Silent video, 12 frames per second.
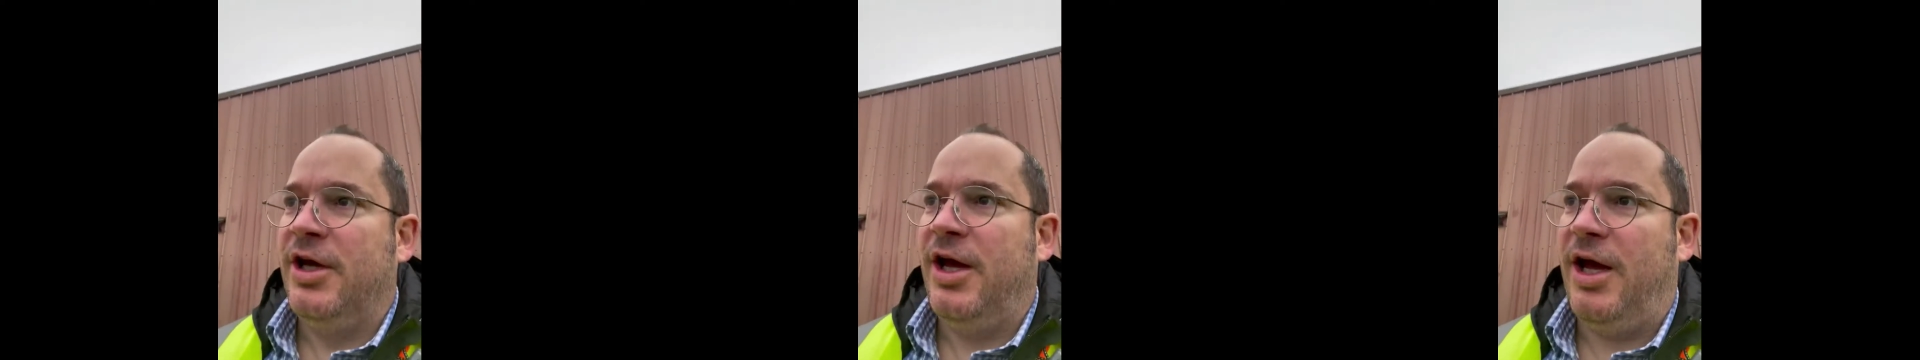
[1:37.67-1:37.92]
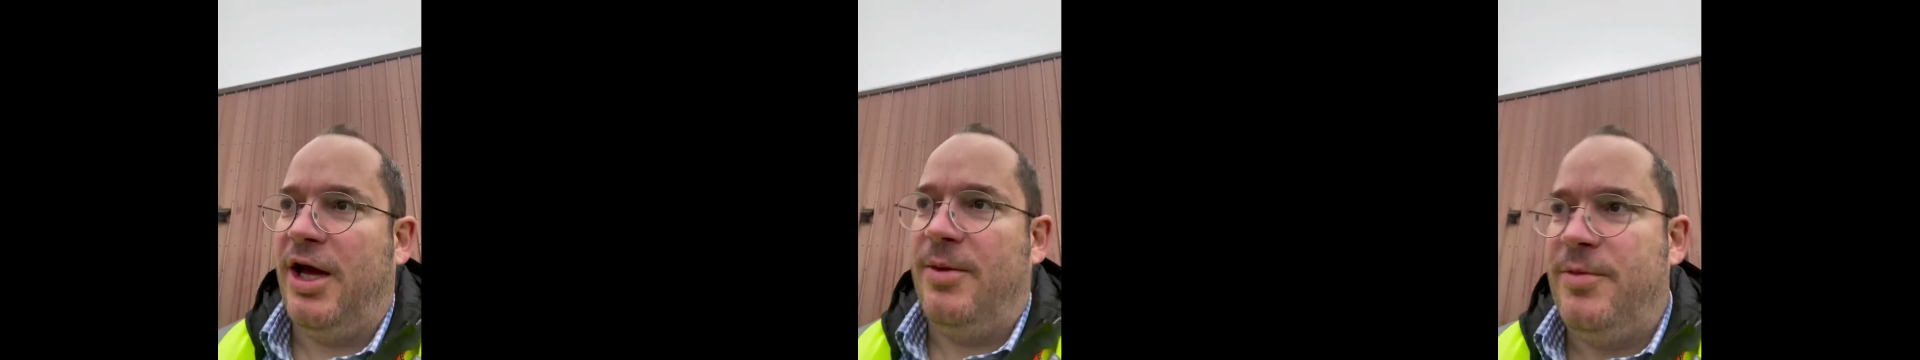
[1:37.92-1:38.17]

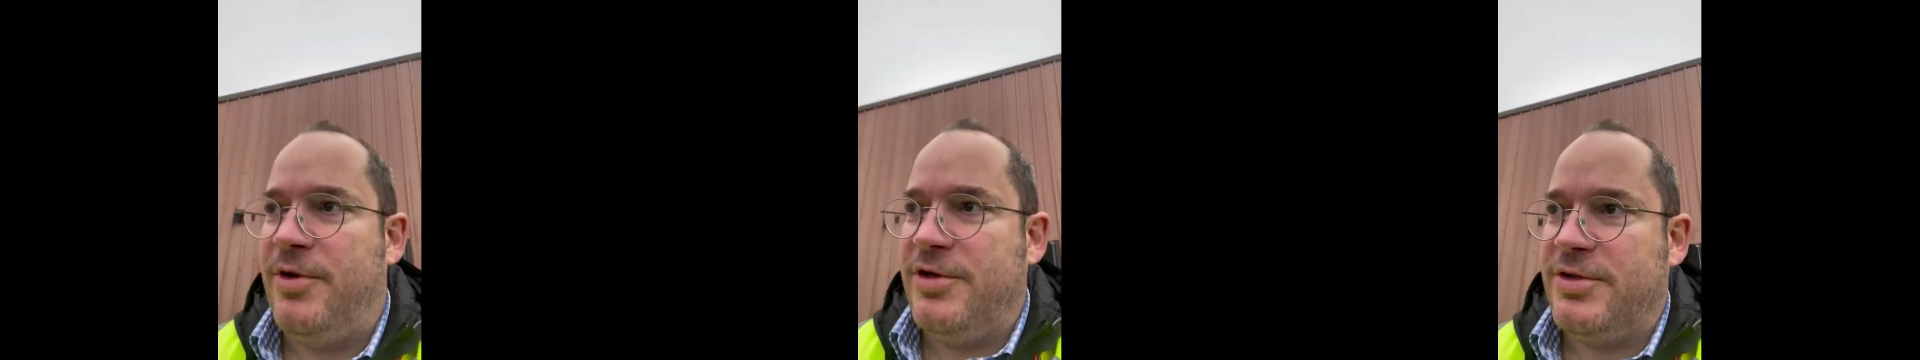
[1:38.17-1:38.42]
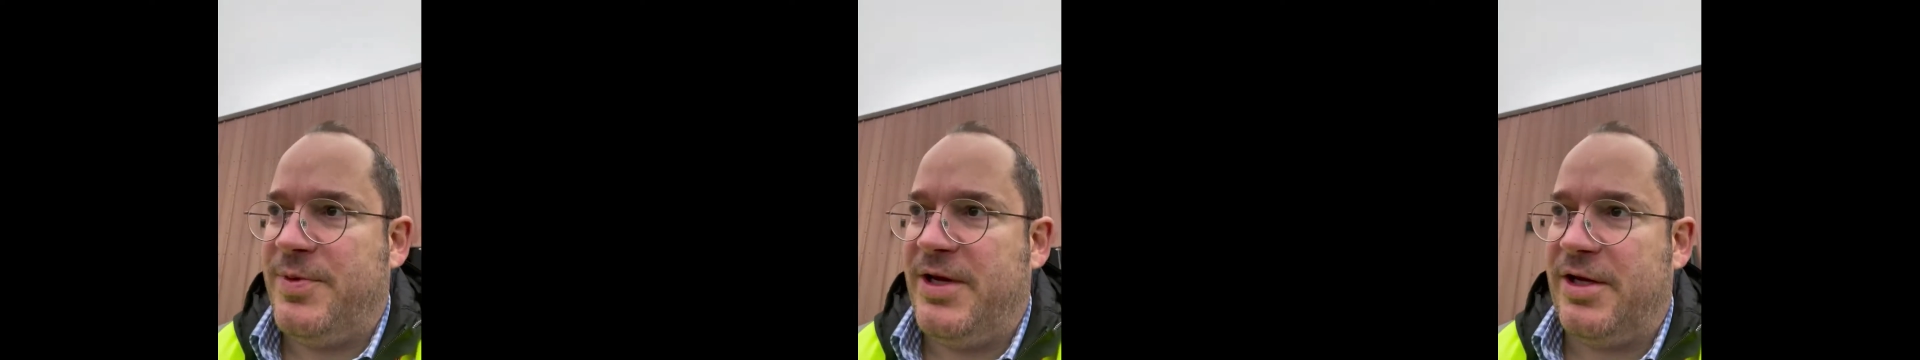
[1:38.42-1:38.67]
um,
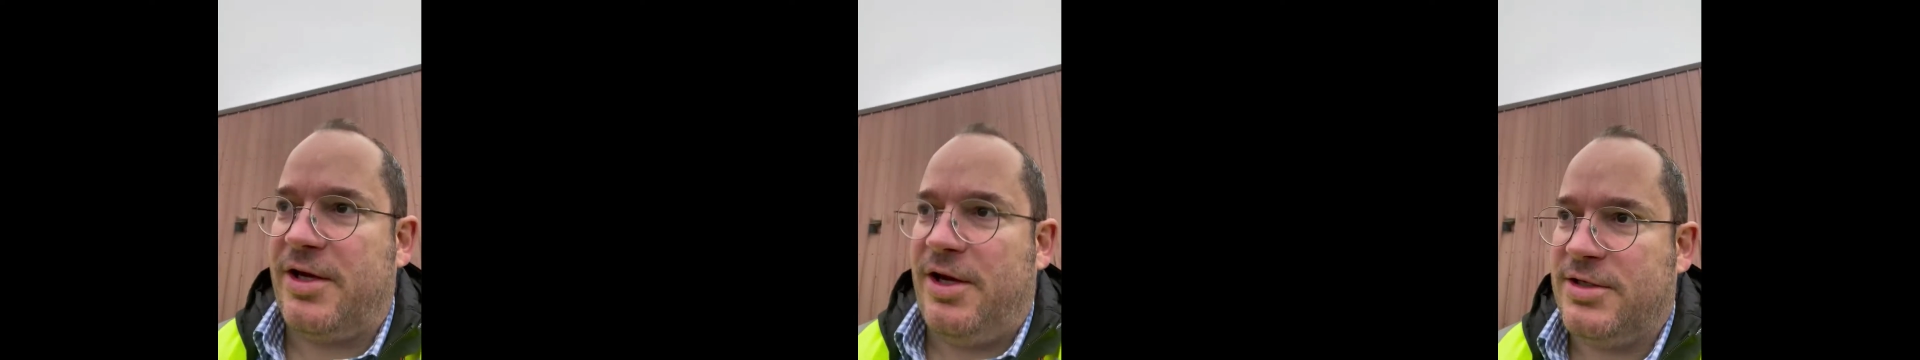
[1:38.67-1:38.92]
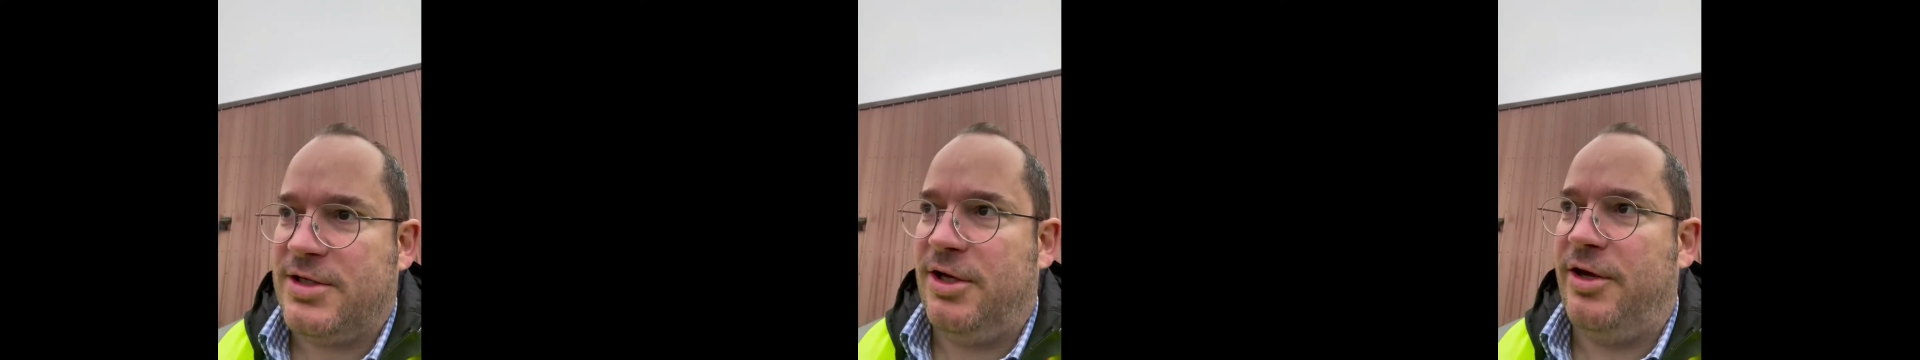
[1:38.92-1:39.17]
who's been at
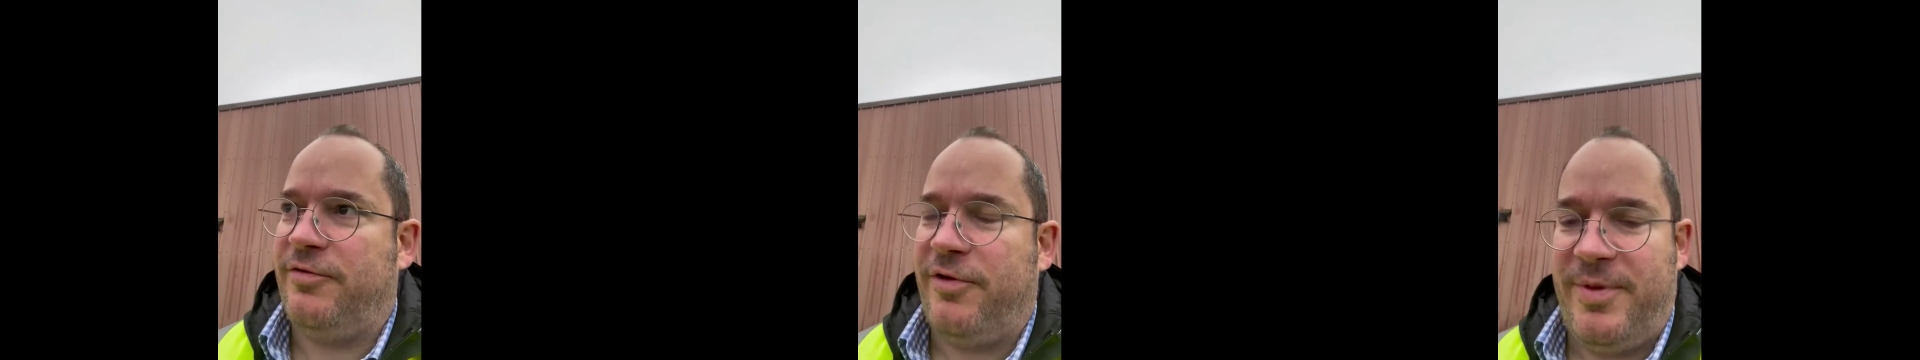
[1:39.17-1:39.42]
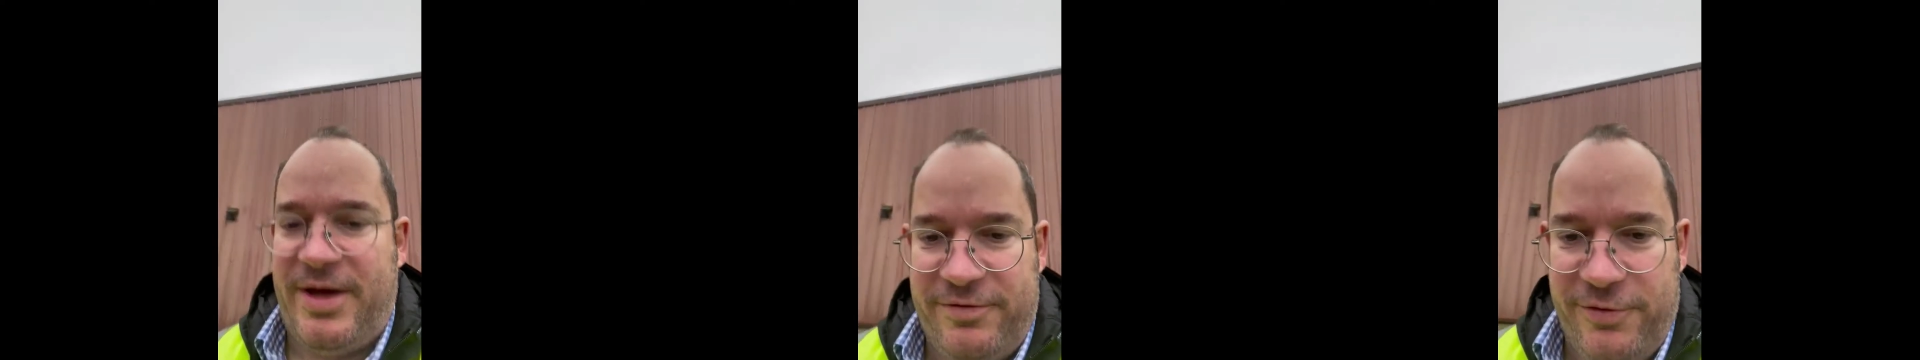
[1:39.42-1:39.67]
Castle Oak for
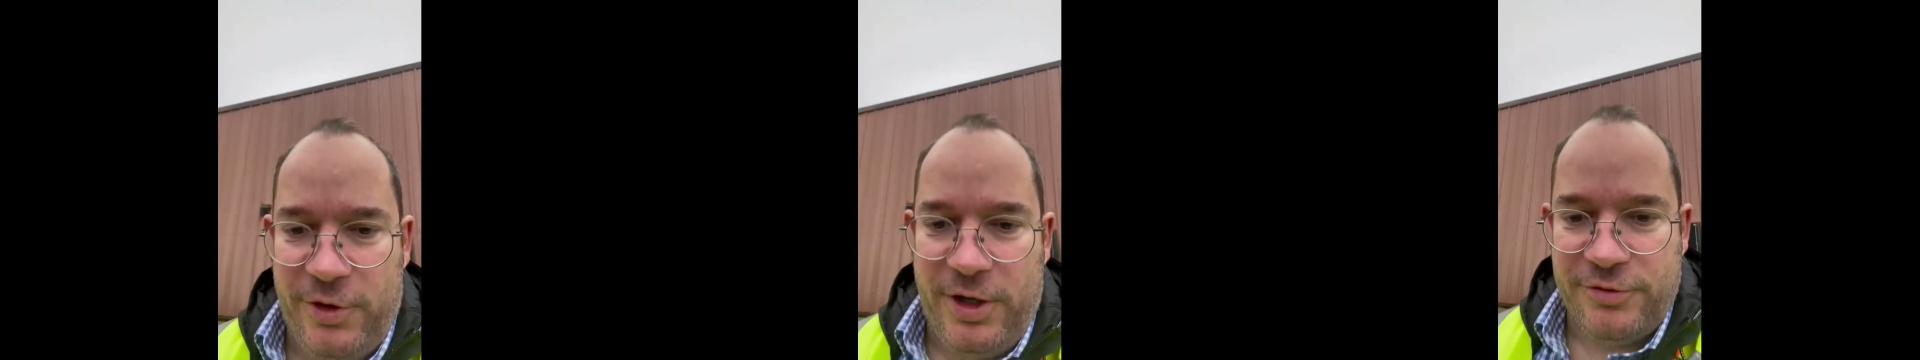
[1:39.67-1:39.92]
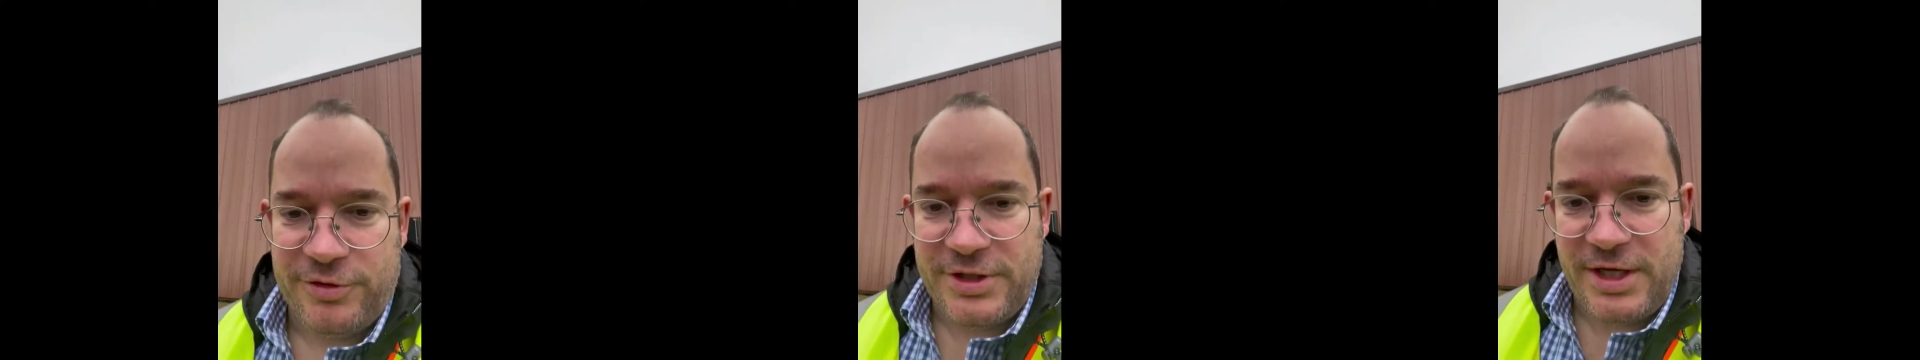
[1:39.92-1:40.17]
about
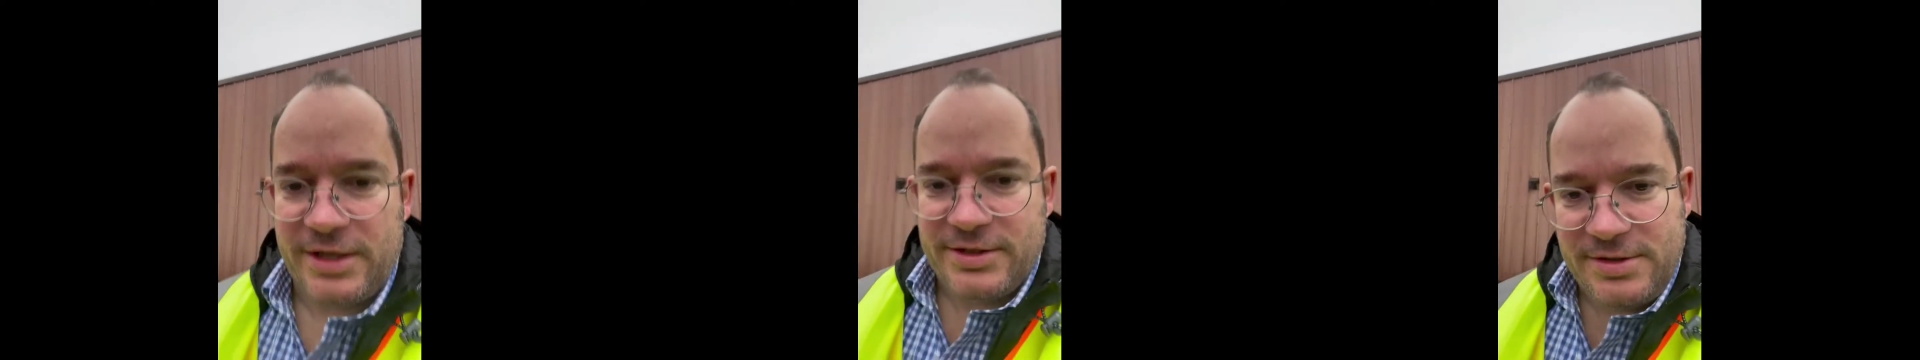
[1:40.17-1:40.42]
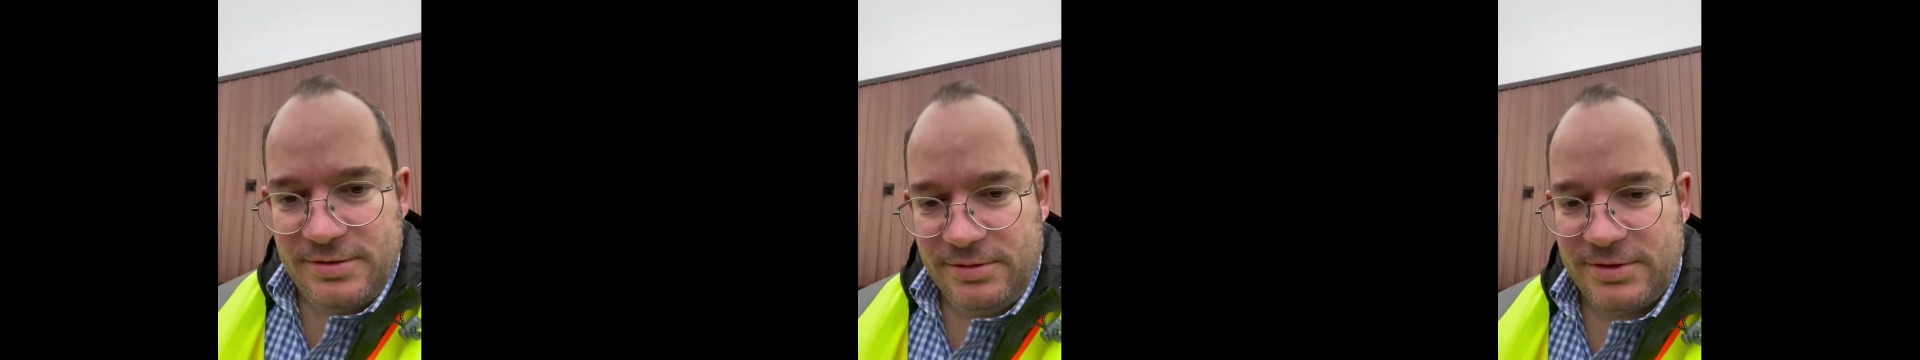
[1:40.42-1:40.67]
400 years.
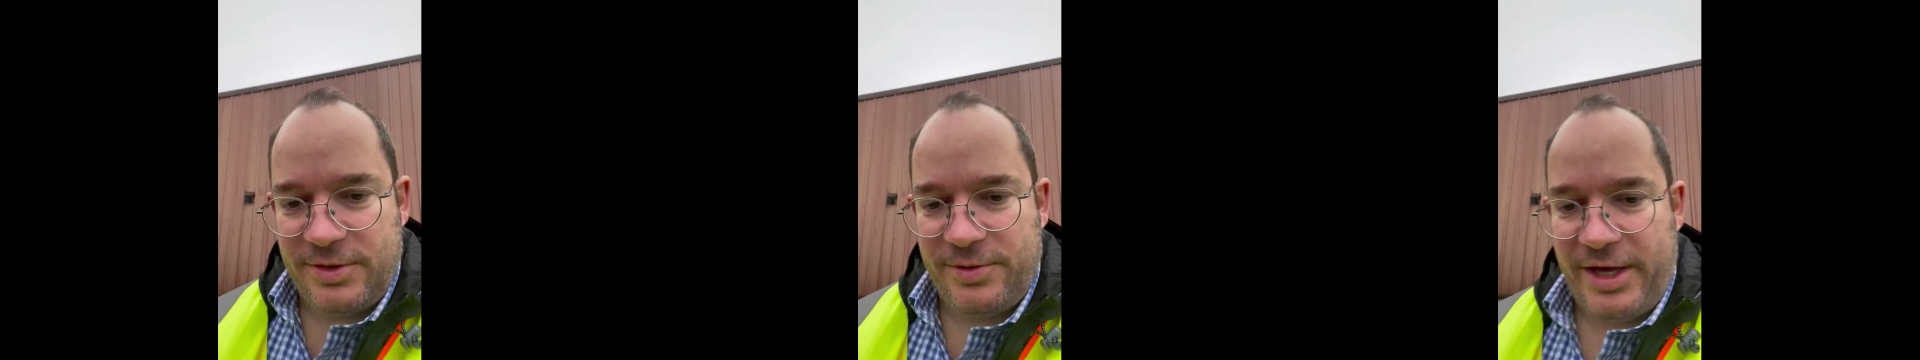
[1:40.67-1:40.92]
So we'll